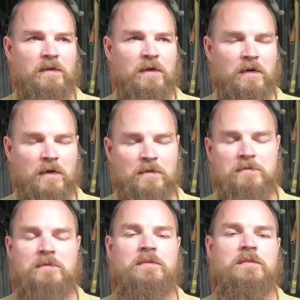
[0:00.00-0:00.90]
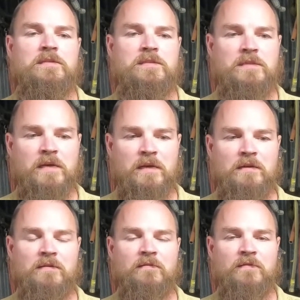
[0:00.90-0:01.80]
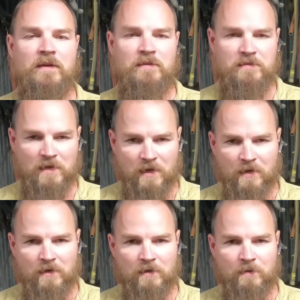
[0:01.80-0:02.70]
constant state of anxiety.